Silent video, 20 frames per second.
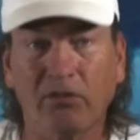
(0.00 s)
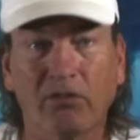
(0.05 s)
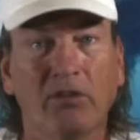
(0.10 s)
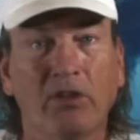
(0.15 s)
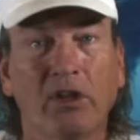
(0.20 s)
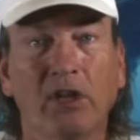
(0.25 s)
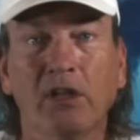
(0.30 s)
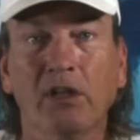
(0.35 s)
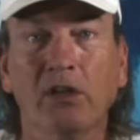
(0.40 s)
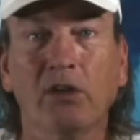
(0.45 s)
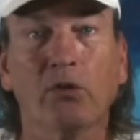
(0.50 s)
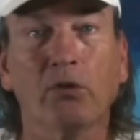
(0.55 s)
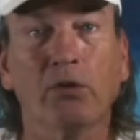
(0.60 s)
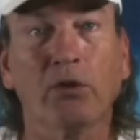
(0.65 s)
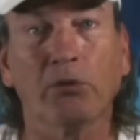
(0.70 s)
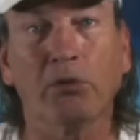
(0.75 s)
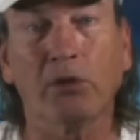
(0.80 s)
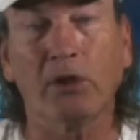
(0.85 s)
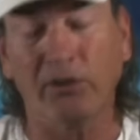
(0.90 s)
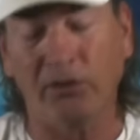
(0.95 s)
he didn't know
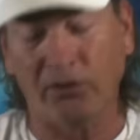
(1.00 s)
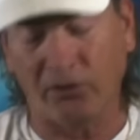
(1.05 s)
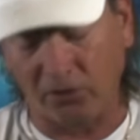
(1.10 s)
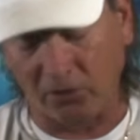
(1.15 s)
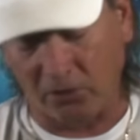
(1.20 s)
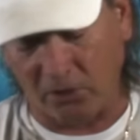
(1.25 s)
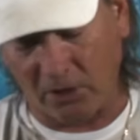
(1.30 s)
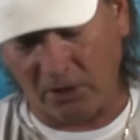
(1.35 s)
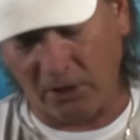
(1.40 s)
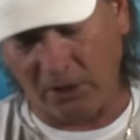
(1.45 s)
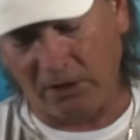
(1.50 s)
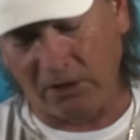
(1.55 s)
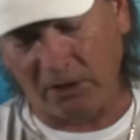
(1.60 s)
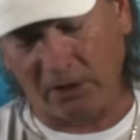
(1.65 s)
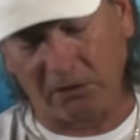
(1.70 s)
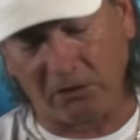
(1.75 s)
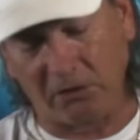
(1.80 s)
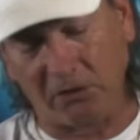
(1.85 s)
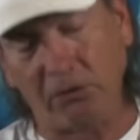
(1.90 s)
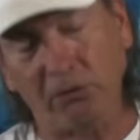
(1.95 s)
what it was, so all he
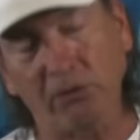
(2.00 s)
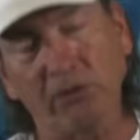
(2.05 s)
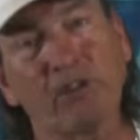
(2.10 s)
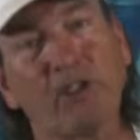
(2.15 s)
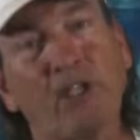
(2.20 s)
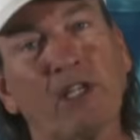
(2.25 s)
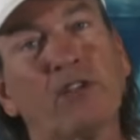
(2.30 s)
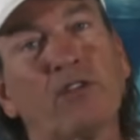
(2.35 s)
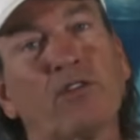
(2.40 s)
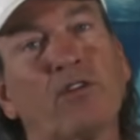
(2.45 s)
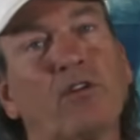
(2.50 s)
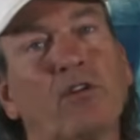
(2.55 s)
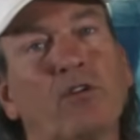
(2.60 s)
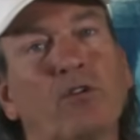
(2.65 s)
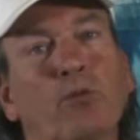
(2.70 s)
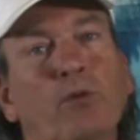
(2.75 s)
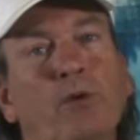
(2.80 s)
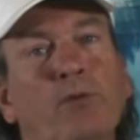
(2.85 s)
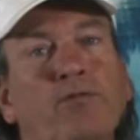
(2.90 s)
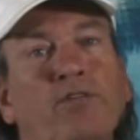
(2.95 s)
thought to do was take his other
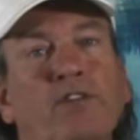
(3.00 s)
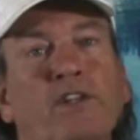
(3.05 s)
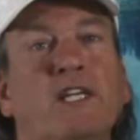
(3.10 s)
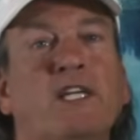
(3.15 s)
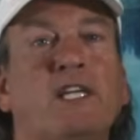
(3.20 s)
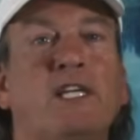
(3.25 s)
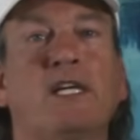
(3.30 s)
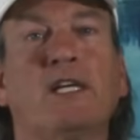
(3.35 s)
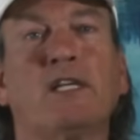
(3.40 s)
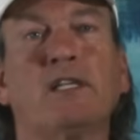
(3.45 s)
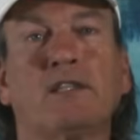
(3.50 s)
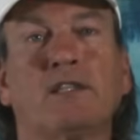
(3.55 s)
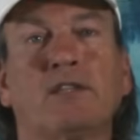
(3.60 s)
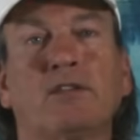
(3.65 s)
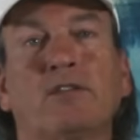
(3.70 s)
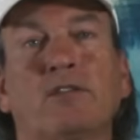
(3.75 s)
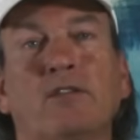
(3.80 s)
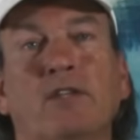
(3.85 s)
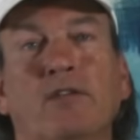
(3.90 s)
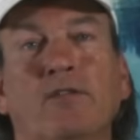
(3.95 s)
swim fin and kick
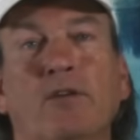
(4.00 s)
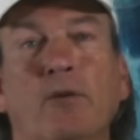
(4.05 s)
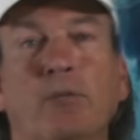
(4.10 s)
the son of a